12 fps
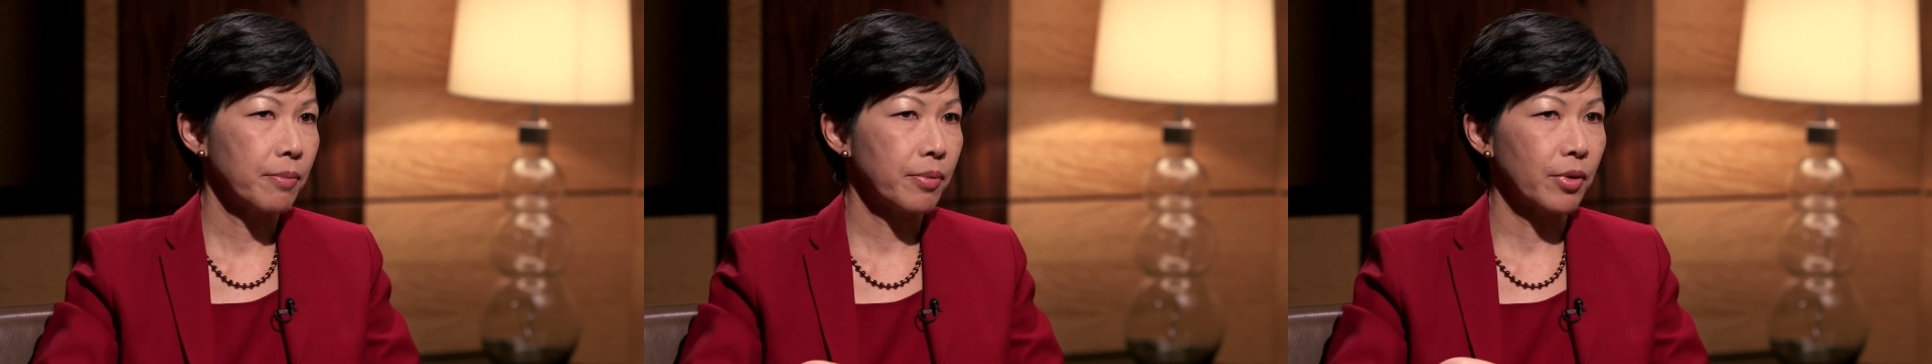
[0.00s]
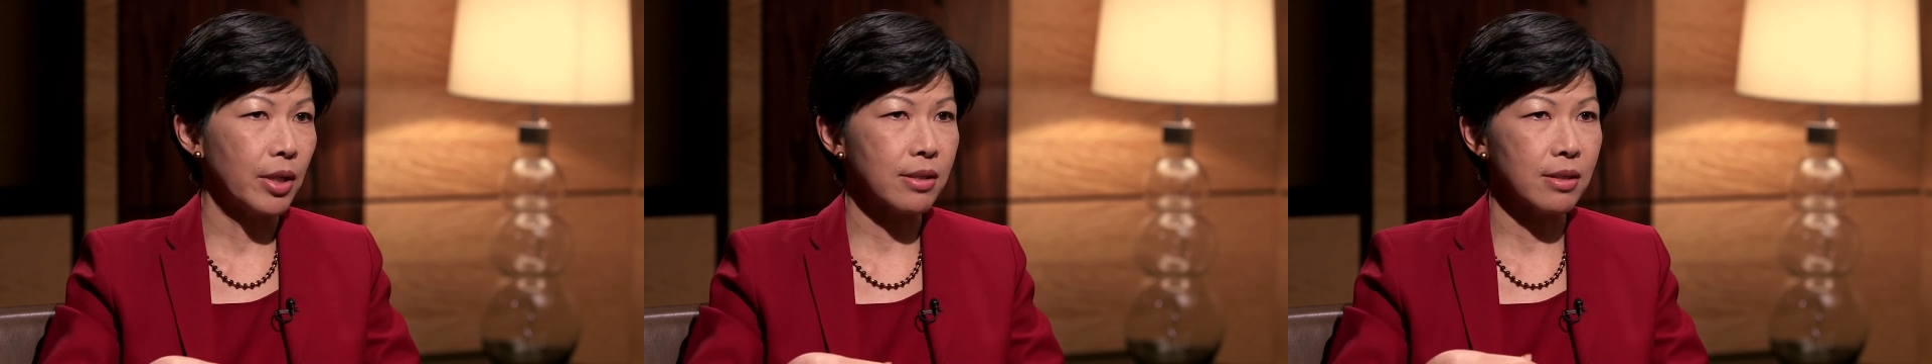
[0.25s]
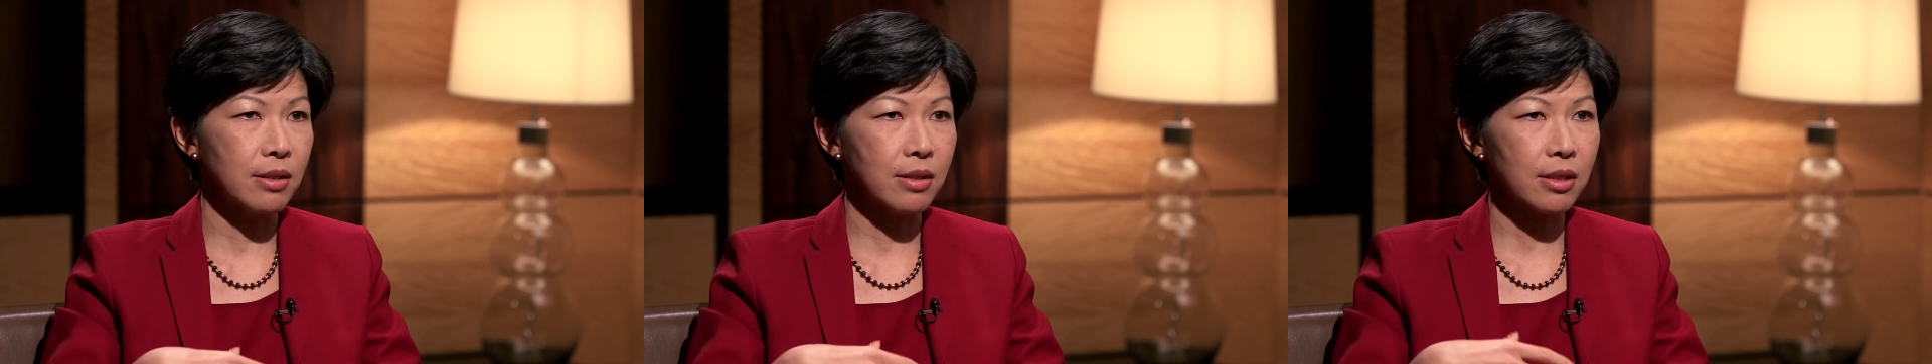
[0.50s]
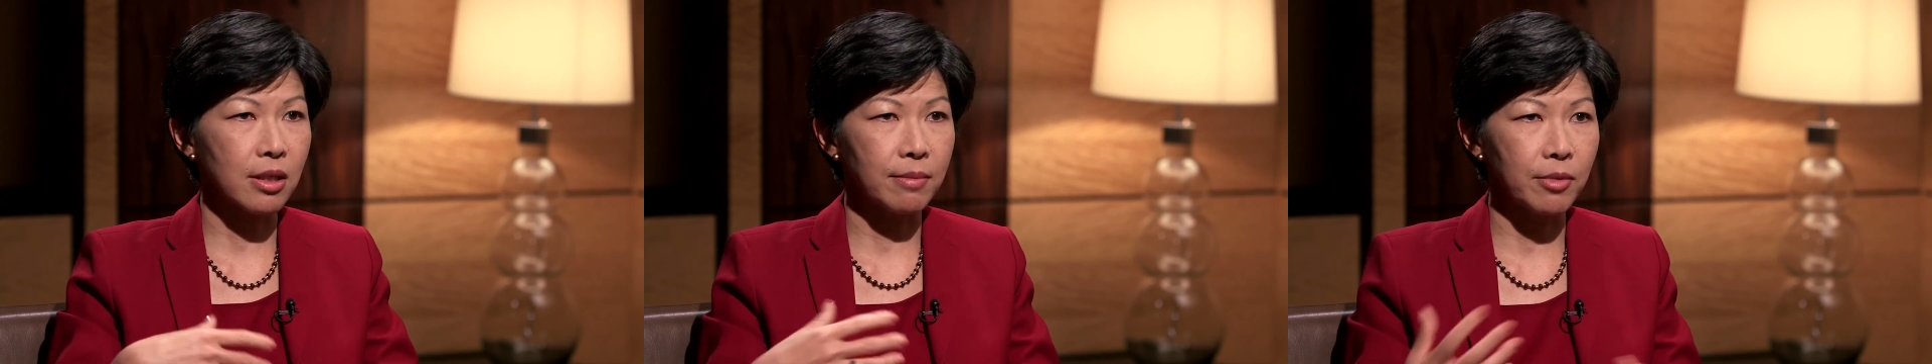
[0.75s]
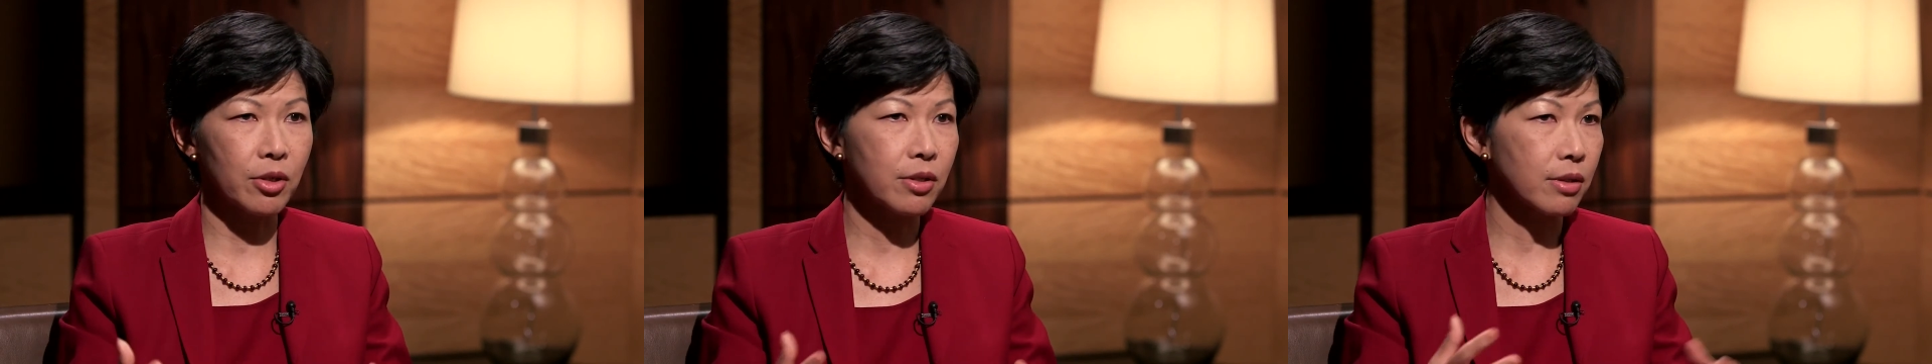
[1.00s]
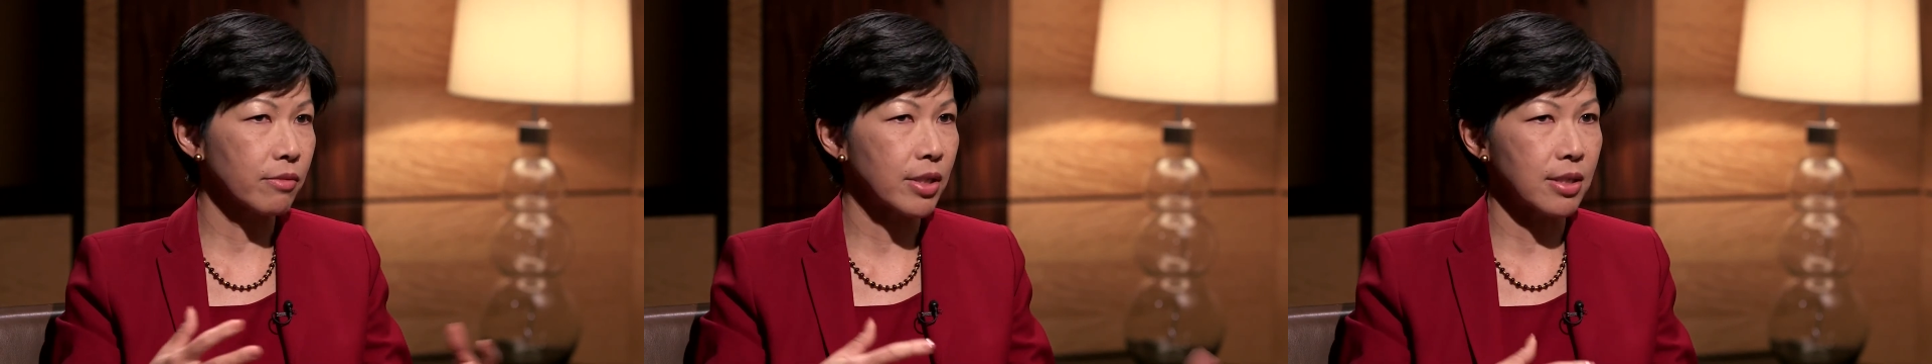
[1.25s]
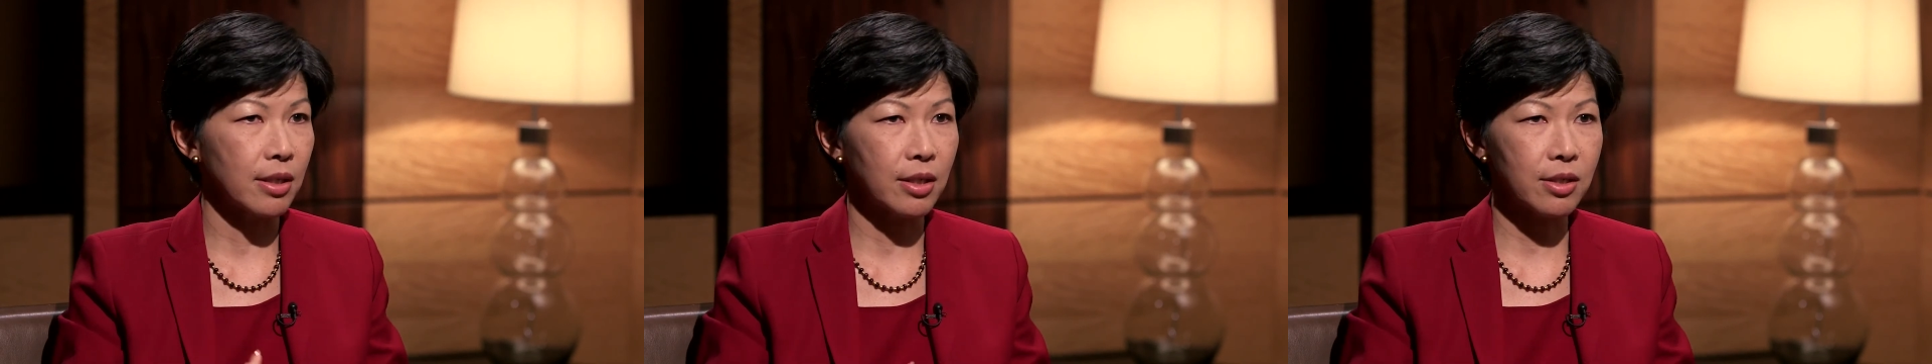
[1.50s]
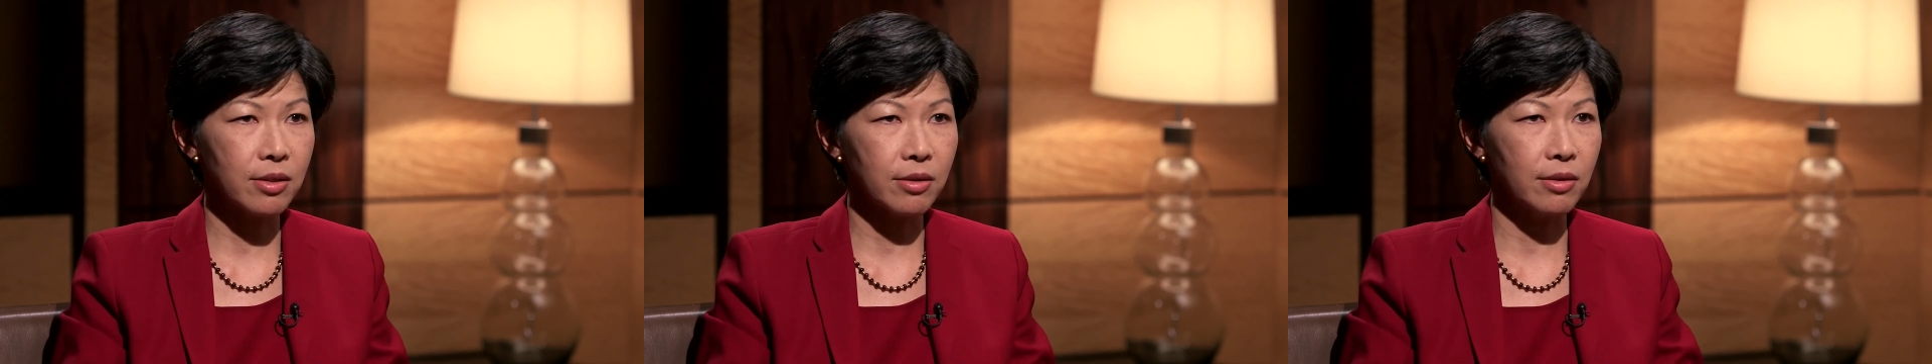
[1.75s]
Prices, commercial,
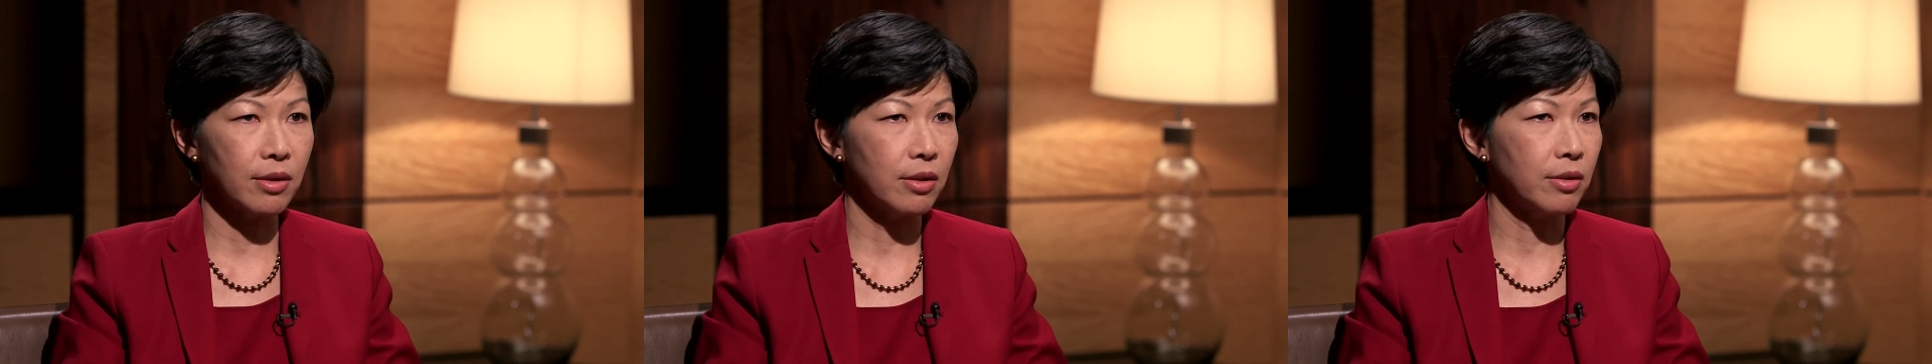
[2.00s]
residential,